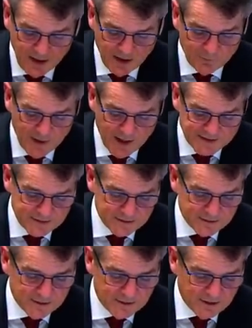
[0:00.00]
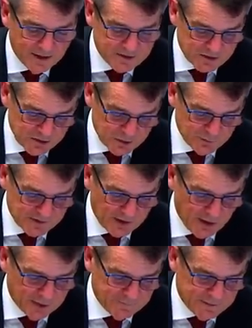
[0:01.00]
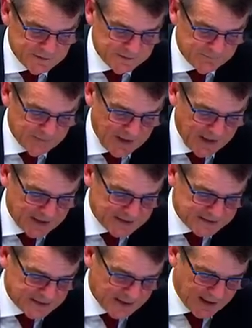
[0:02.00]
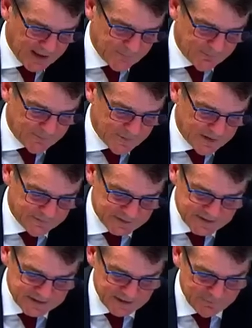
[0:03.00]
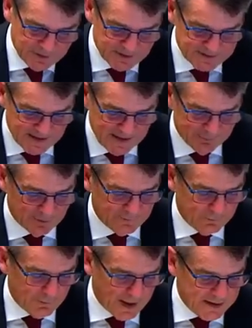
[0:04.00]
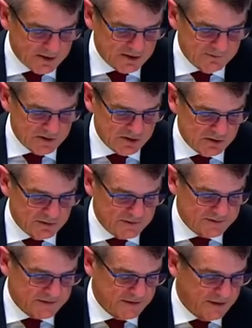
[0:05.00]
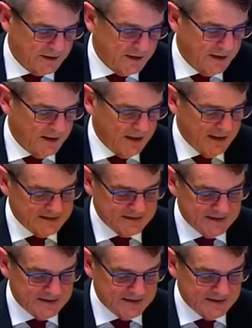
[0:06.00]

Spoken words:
To do with COVID. And if I just give you an example of the range of issues, it's